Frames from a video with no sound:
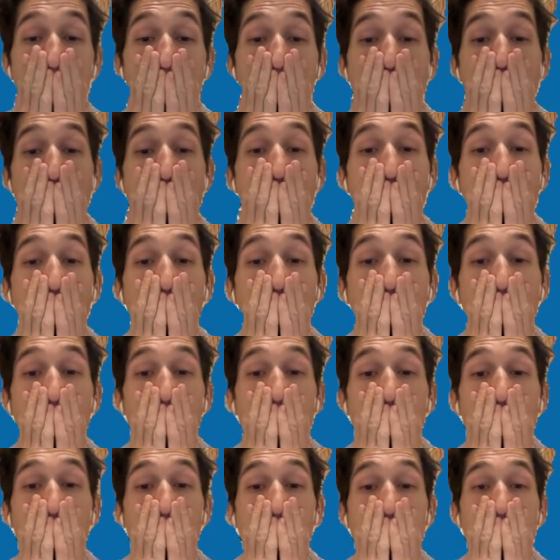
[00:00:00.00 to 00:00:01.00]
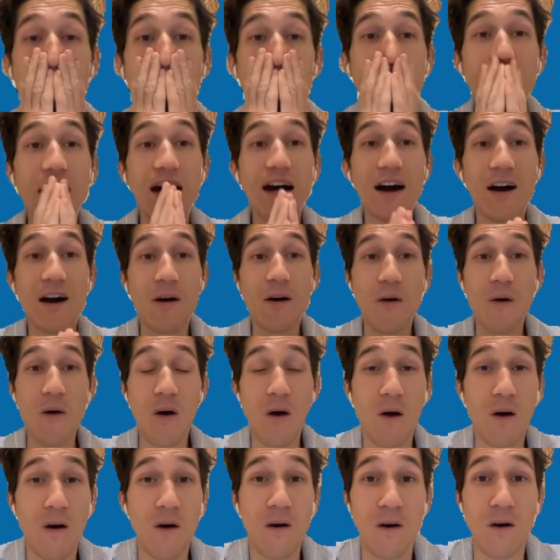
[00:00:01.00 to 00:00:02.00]
wow, what do we do now?
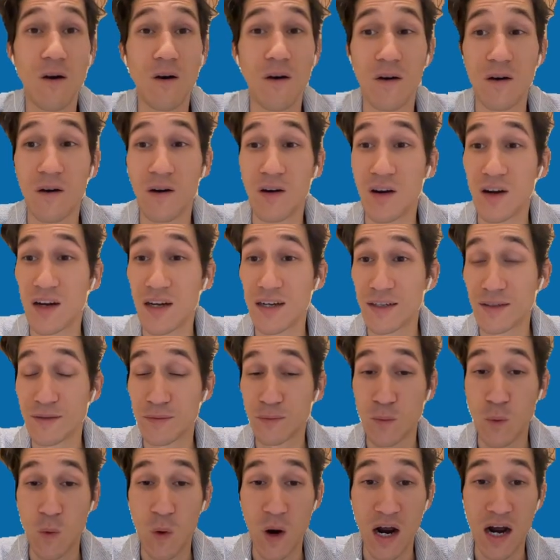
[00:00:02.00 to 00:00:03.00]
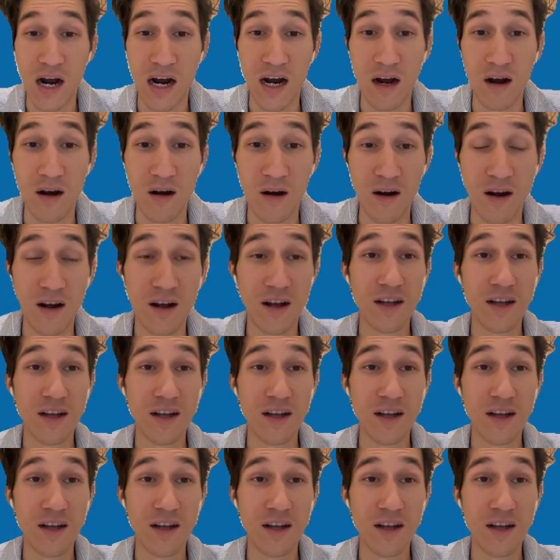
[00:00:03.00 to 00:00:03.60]
Oh, wow.